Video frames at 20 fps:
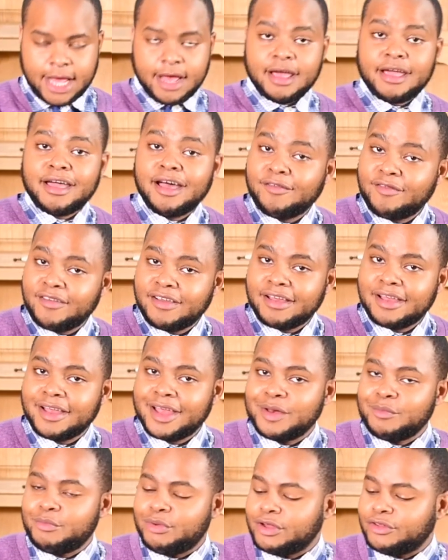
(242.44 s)
Cover
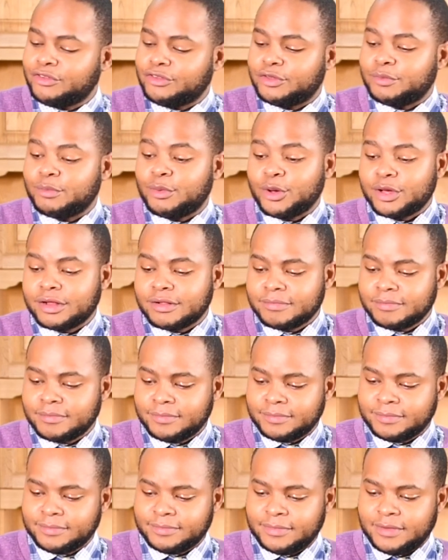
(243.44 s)
and bring to the boil.
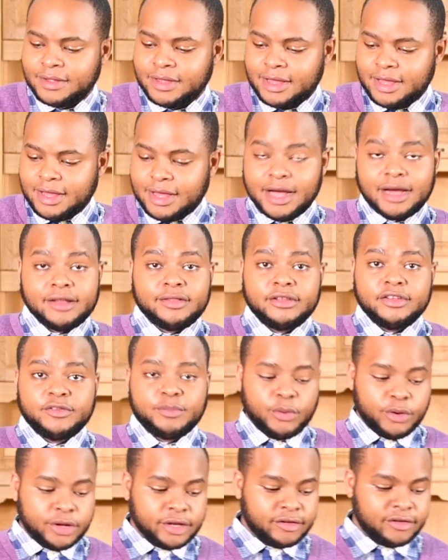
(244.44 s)
At this
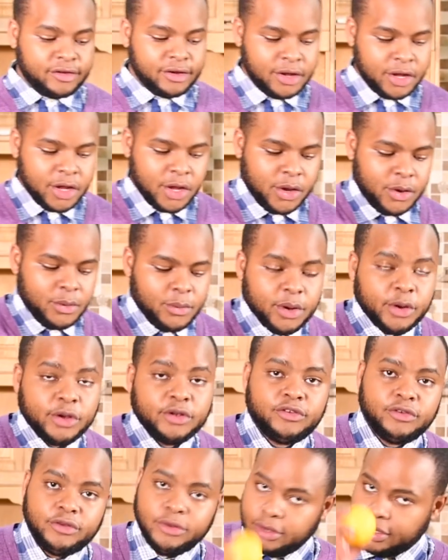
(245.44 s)
point, we're going
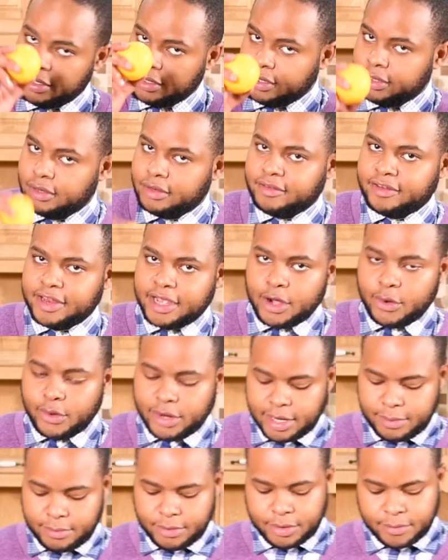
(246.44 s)
to take our
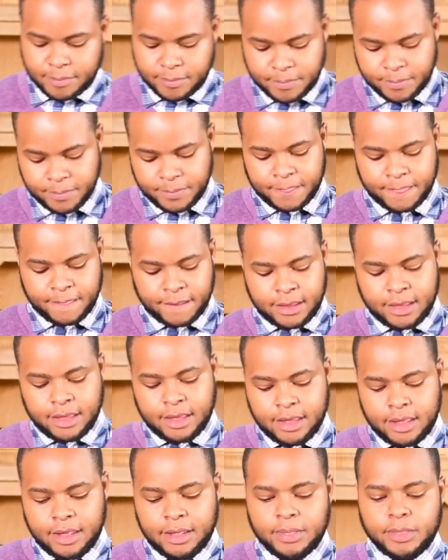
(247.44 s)
lemon.
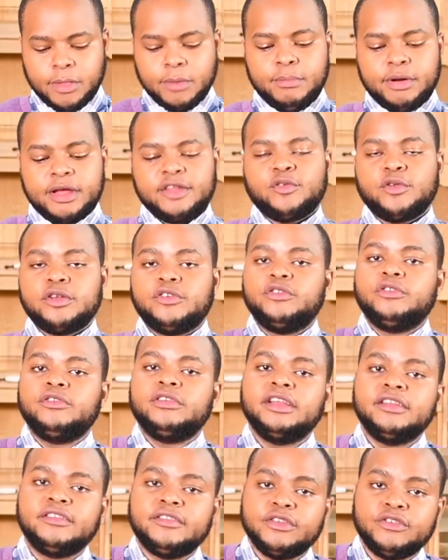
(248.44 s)
The best way to
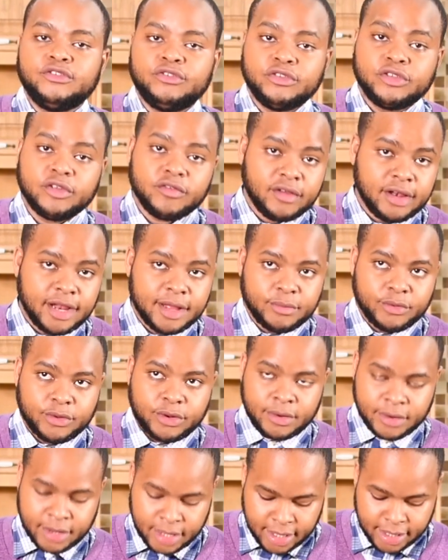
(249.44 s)
release the juice of a
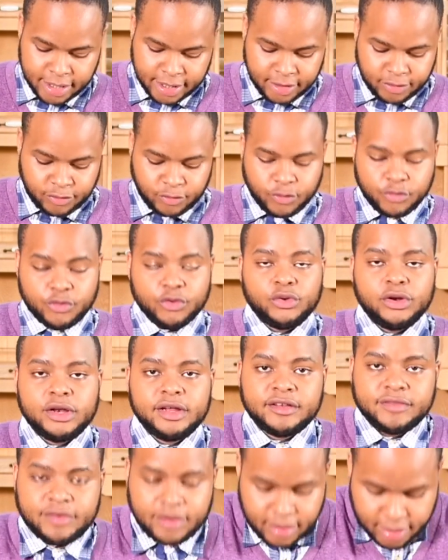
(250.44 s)
lemon is to roll
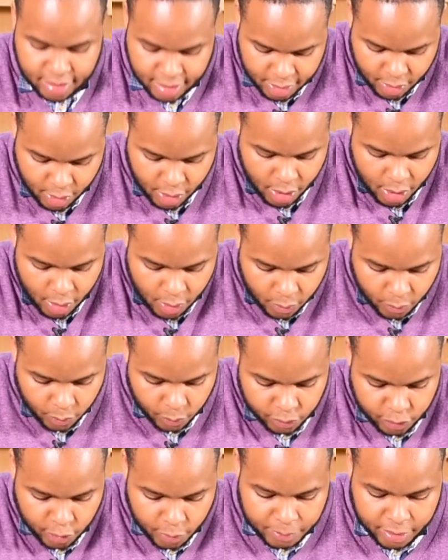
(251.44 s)
it
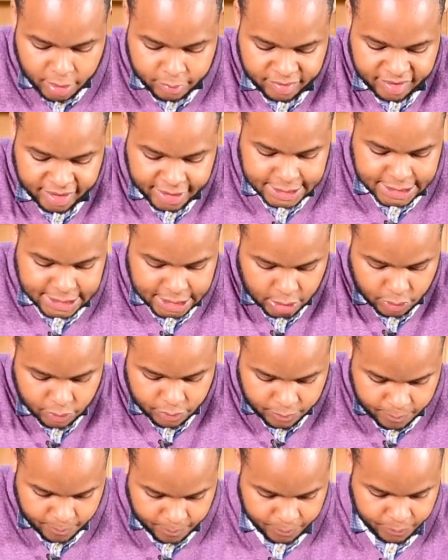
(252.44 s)
with your palm side
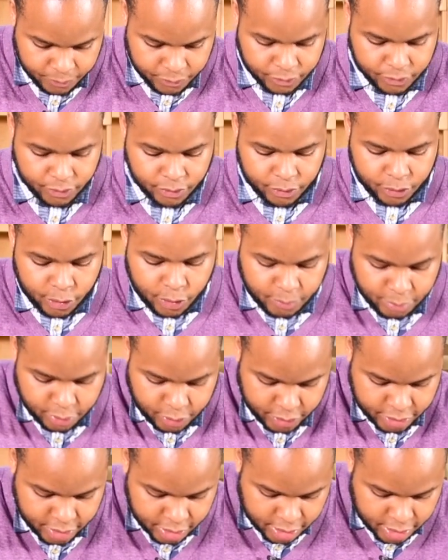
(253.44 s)
down on your board,